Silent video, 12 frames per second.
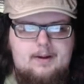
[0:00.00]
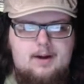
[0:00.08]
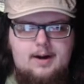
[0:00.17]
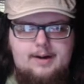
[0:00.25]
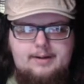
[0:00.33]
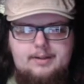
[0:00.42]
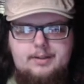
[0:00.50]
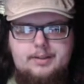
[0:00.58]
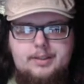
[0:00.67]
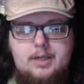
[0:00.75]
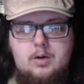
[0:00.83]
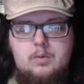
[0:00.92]
Alright,
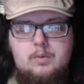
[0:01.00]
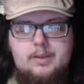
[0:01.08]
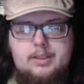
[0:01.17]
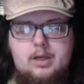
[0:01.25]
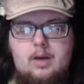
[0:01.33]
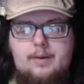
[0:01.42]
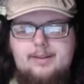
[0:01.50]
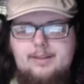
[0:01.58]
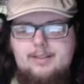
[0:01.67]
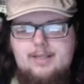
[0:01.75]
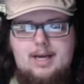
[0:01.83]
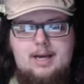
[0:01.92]
so let's go at the
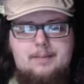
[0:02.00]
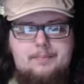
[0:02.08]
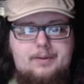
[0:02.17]
top.